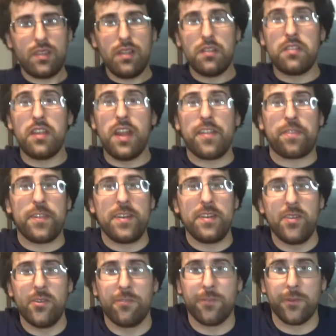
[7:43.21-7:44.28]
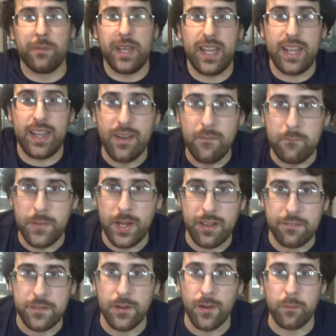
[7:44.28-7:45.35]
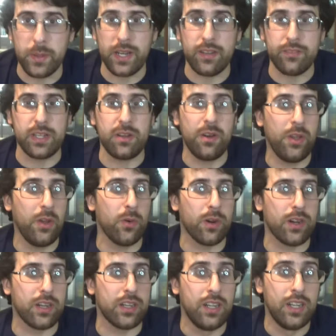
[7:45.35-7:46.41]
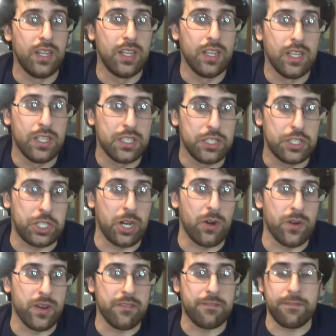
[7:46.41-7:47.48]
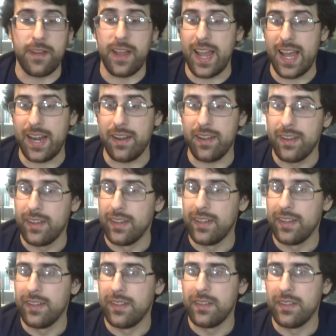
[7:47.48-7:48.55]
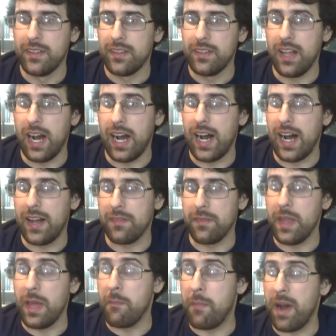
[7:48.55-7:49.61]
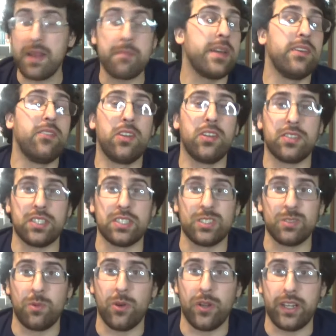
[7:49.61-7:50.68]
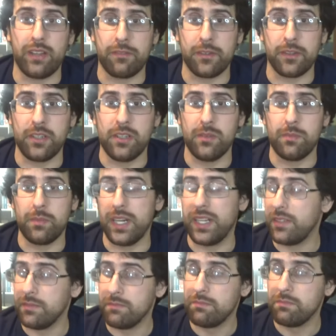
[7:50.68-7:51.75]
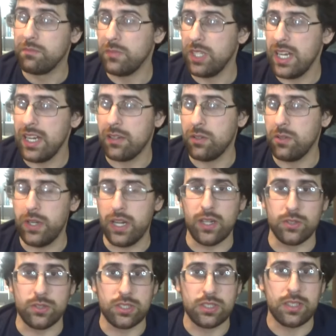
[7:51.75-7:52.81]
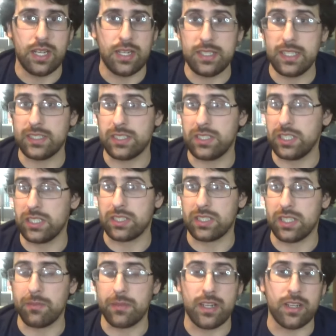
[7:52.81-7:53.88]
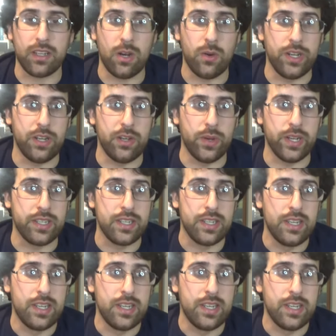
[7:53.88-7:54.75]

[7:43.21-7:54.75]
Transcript: Nothing new for me, but if you're a bit of a newer shonen fan, uh, might be a little disappointing for you, but eh, who knows? That's just something to go into it.